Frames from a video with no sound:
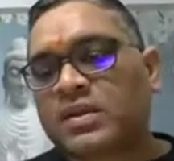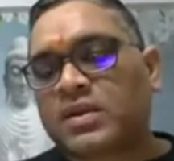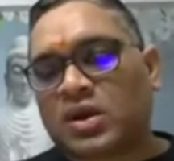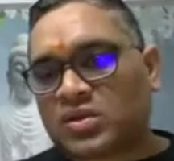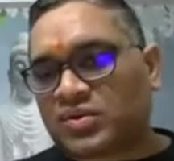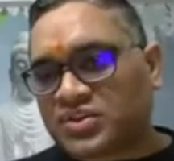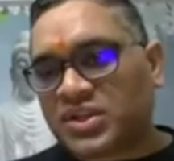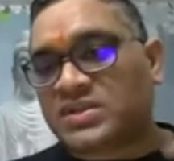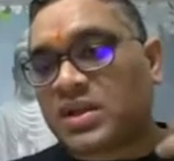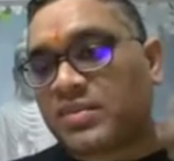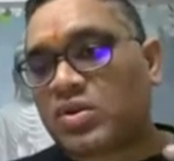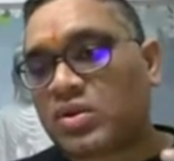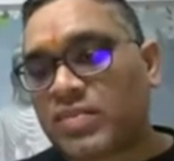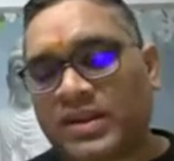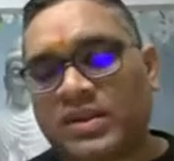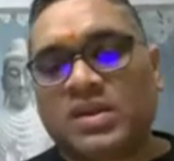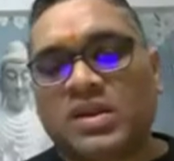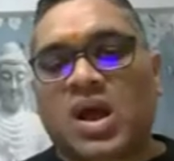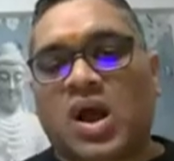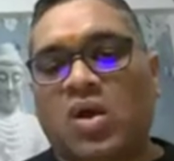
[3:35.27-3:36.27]
Now the question is coming to your
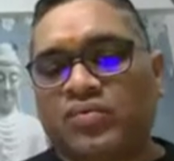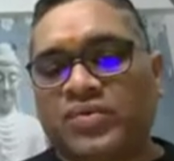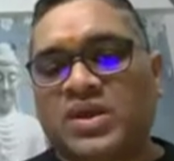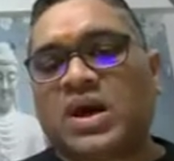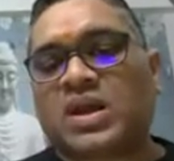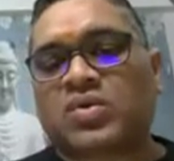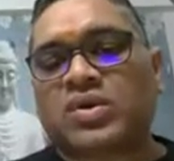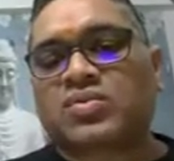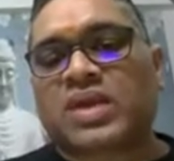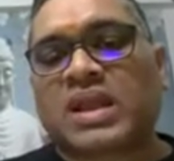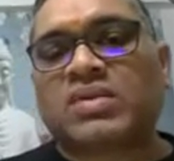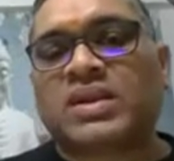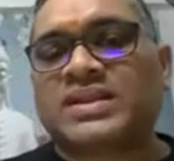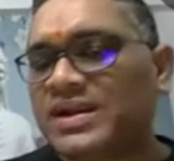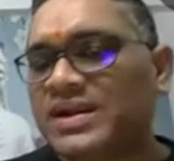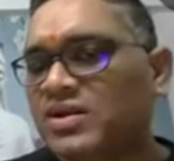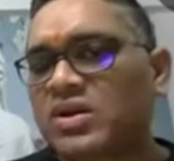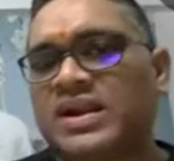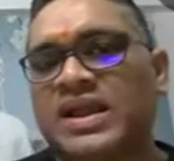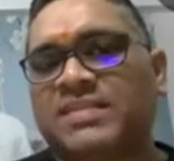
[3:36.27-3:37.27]
mind, how we are going to calculate
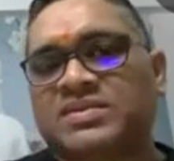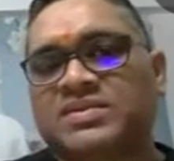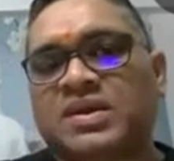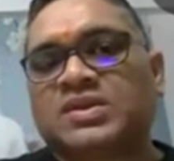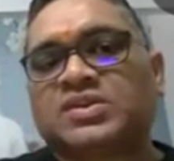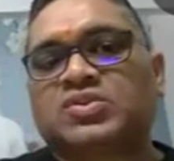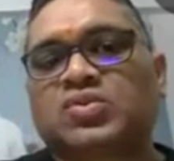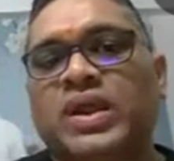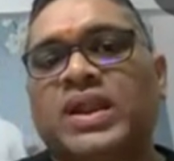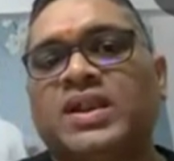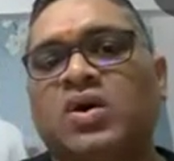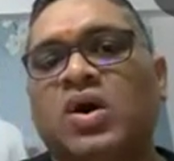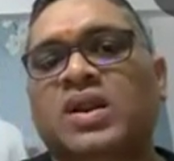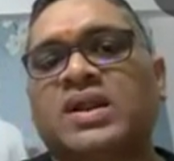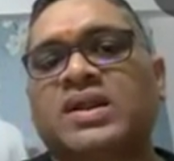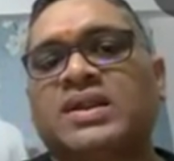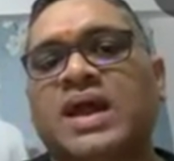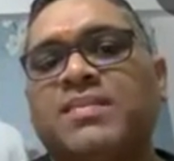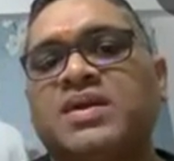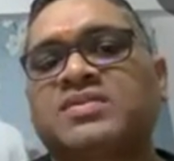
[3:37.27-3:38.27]
the end organ damage? So end
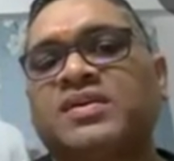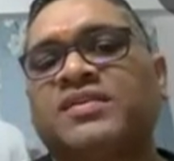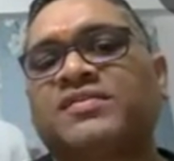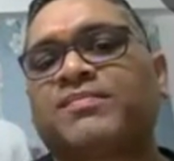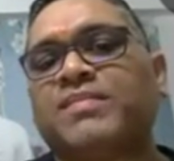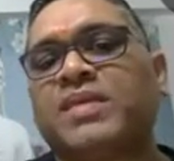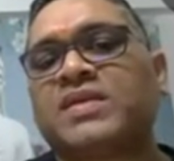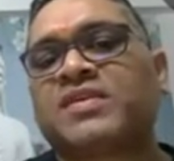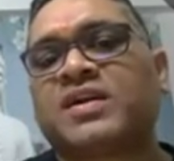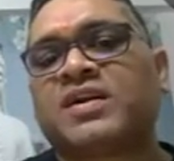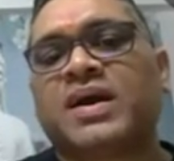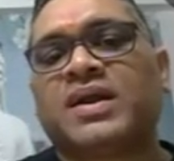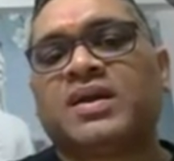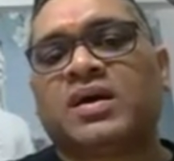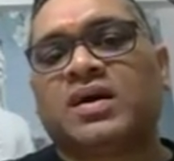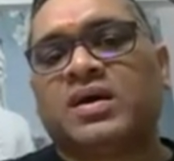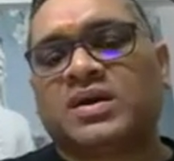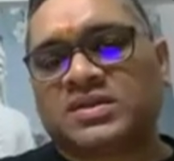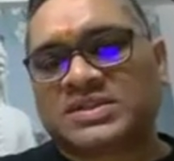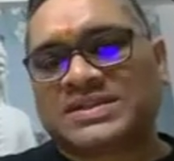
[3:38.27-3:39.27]
organ damage is measured by
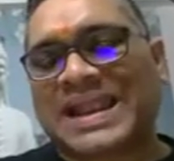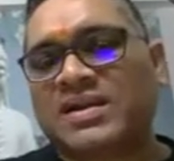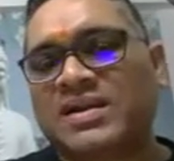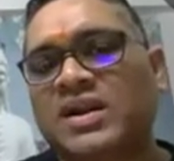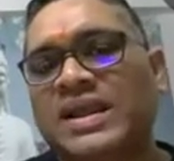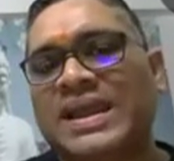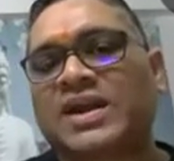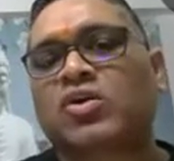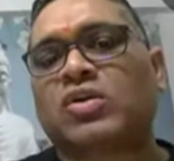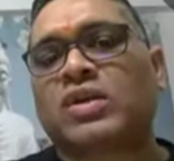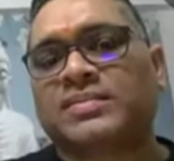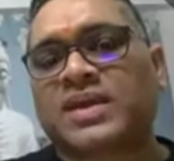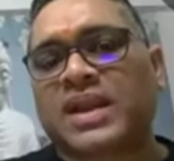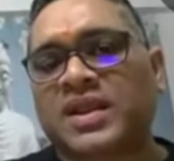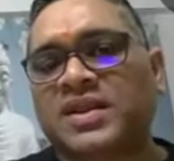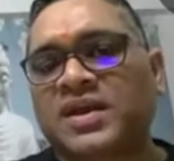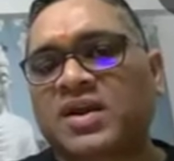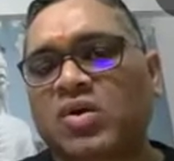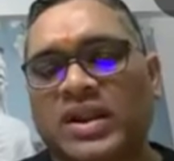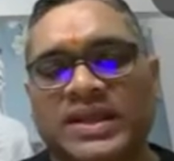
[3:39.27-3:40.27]
a standard acronym
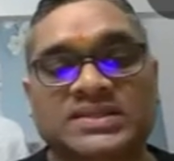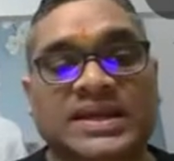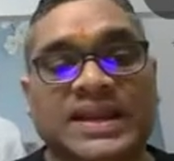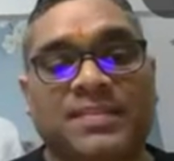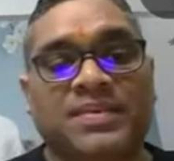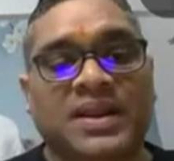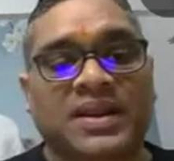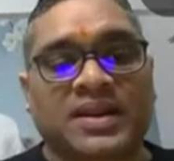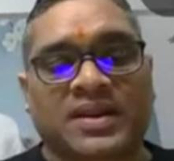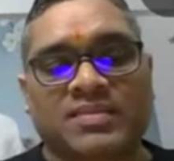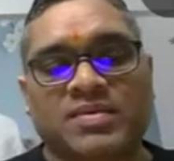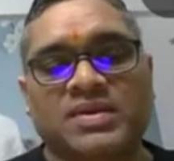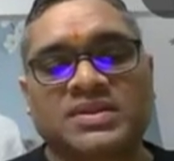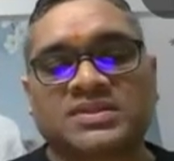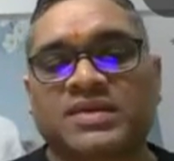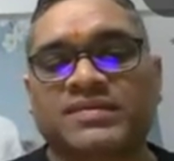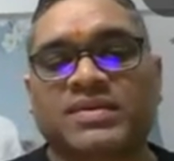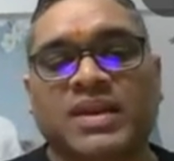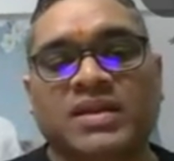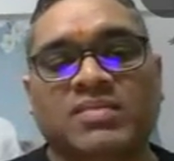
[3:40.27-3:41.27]
criteria called as CRAB criteria. Remember,
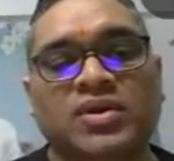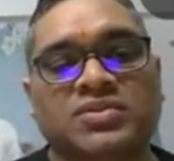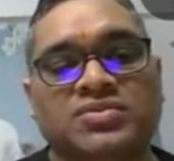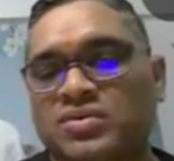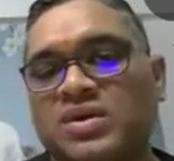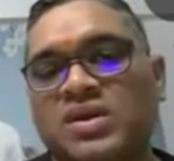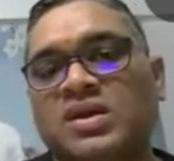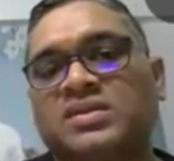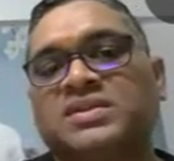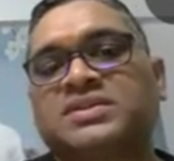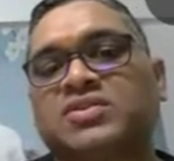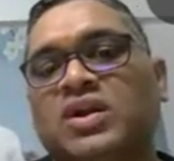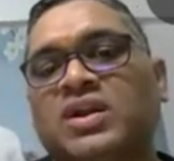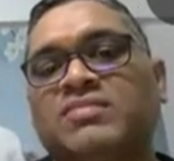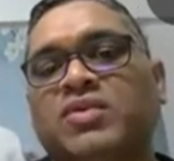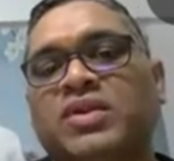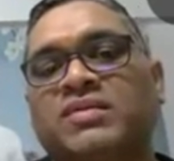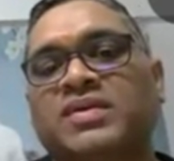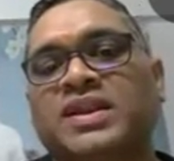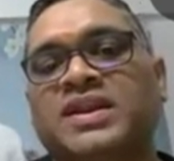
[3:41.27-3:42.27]
this is given by WHO. This is not
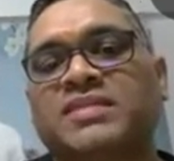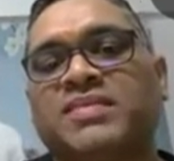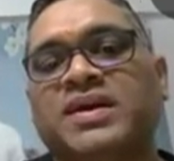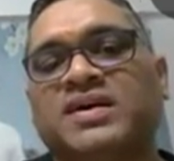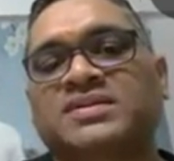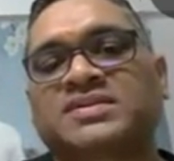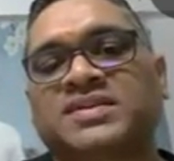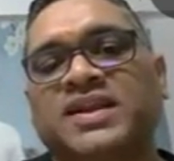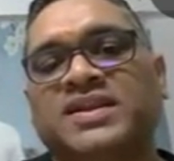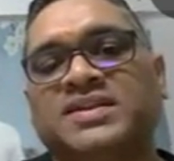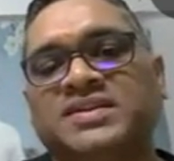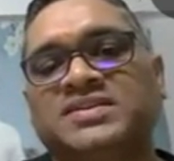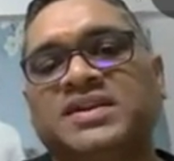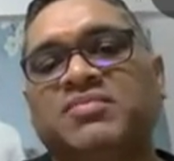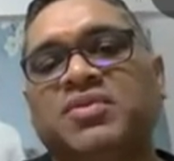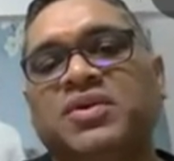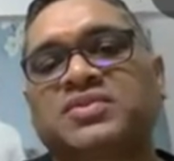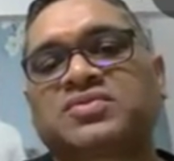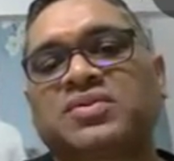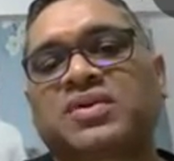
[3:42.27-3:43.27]
mnemonic created by us, right? This is
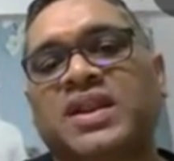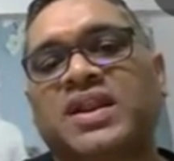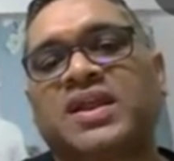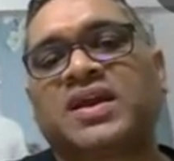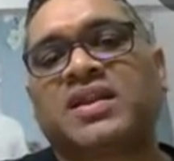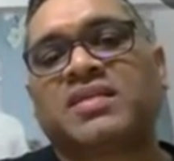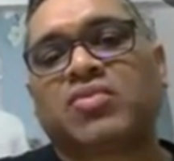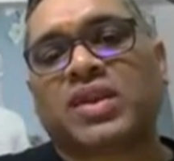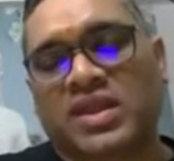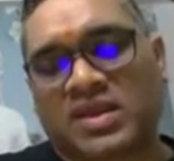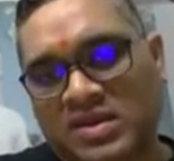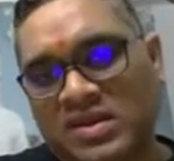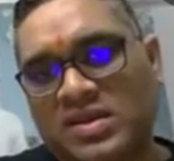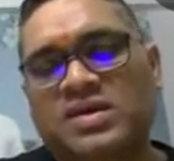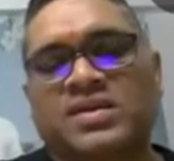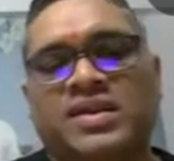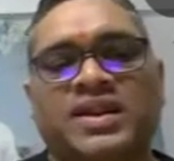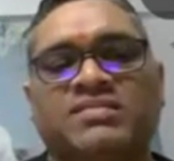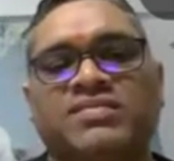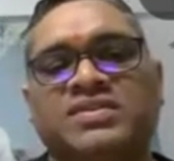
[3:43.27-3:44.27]
a WHO criteria mnemonic,
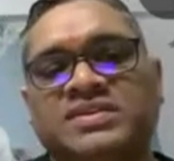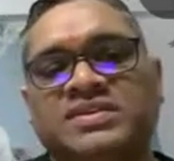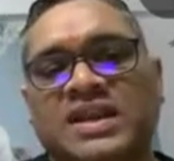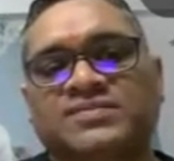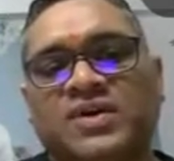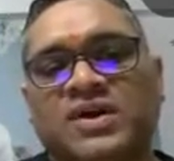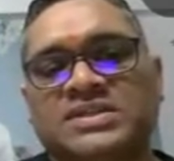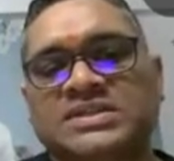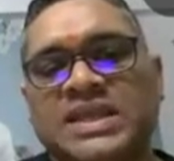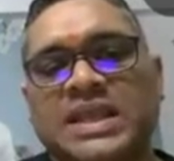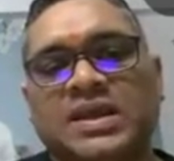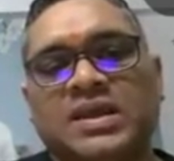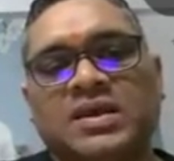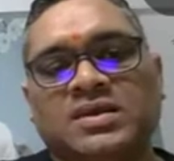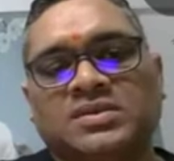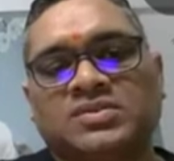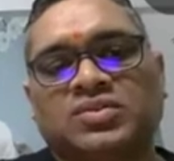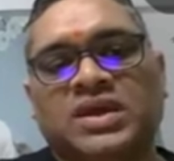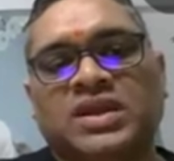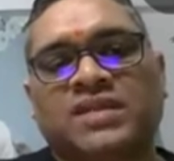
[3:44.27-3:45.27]
right? Which stands for C.
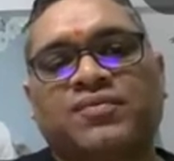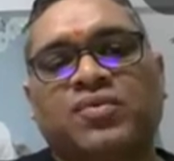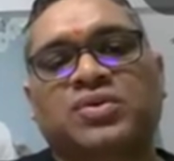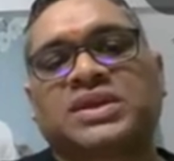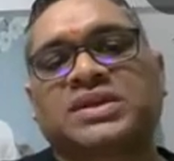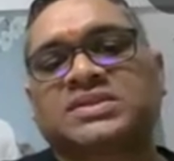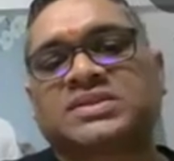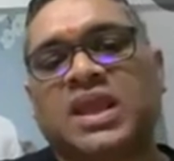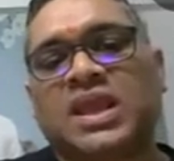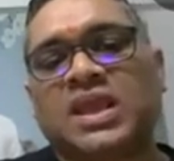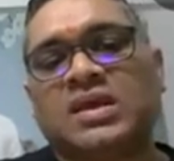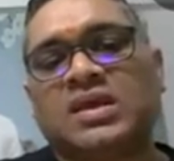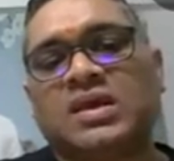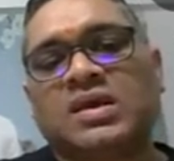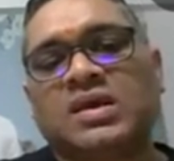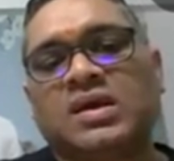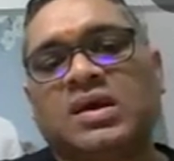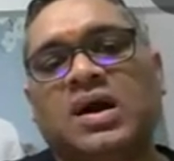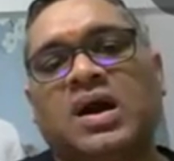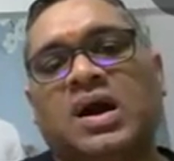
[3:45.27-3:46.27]
So there are four things: C,
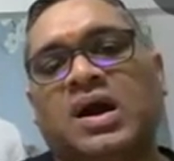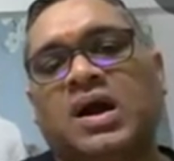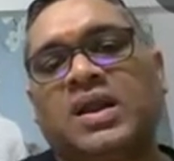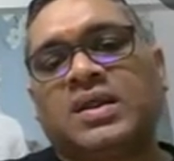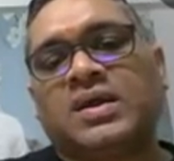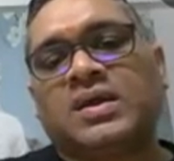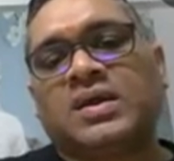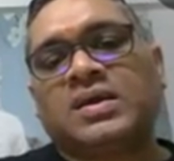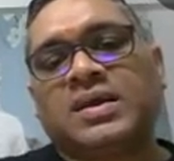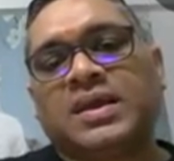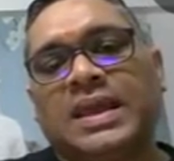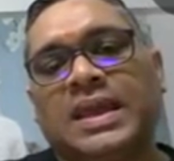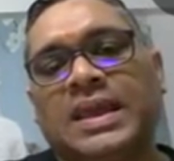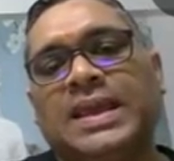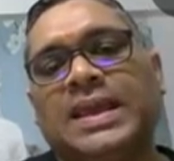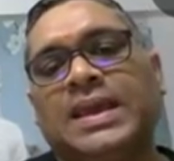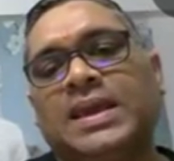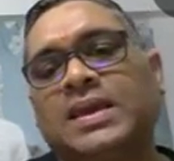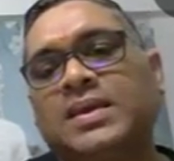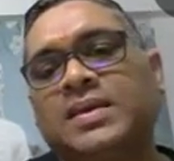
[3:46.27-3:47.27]
R,
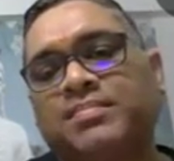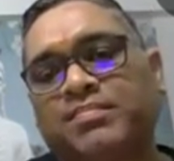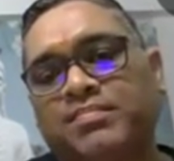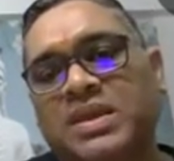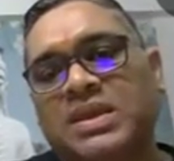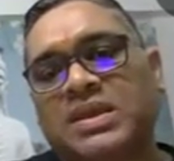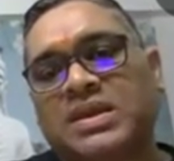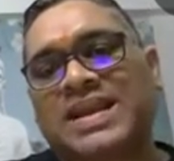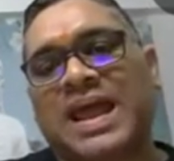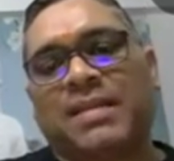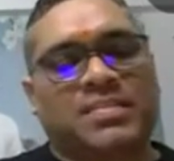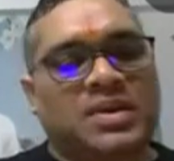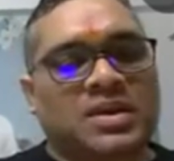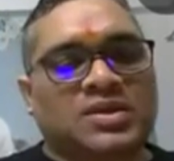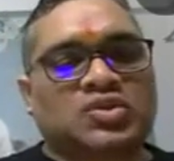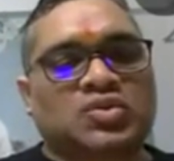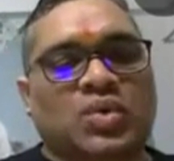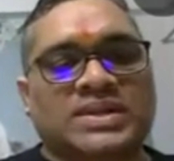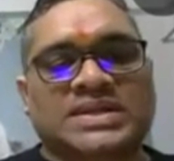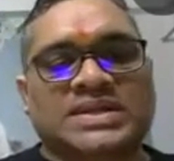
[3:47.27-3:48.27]
A, B. CRAB.
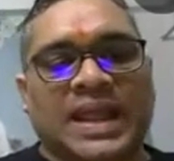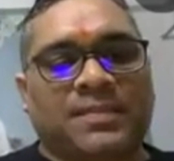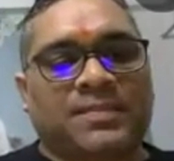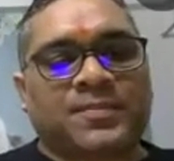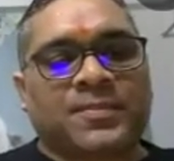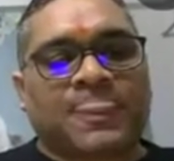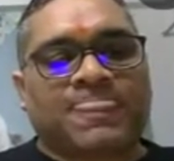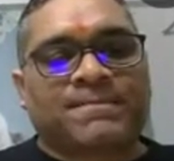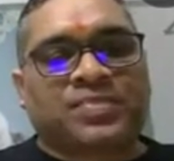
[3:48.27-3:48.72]
So what is CRAB?